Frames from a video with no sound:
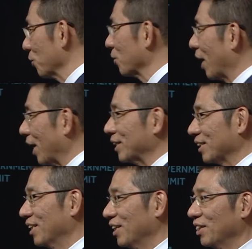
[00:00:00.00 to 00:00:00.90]
you guys,
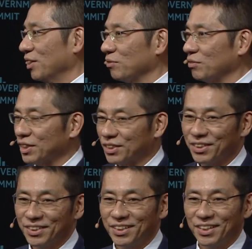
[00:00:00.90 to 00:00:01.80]
but
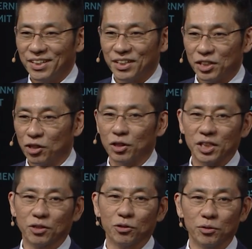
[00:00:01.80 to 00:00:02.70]

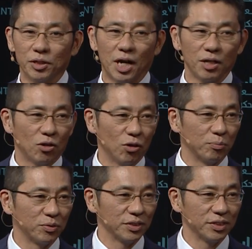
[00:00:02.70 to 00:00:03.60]
I
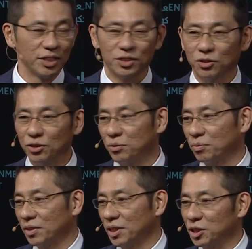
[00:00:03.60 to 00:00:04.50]
hope this could
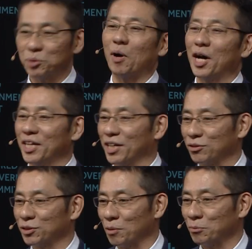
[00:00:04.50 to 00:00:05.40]
inspire
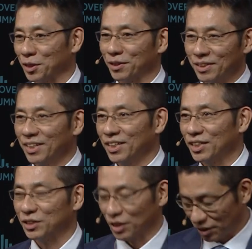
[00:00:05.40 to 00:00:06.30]
you something
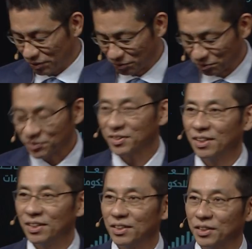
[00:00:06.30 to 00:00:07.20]
each other.
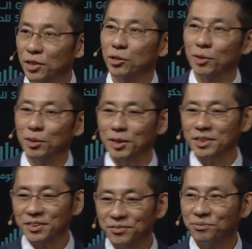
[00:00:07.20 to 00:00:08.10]
Thank you very
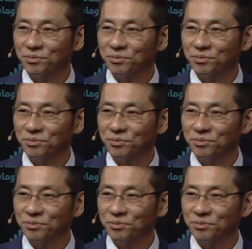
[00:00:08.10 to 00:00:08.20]
much.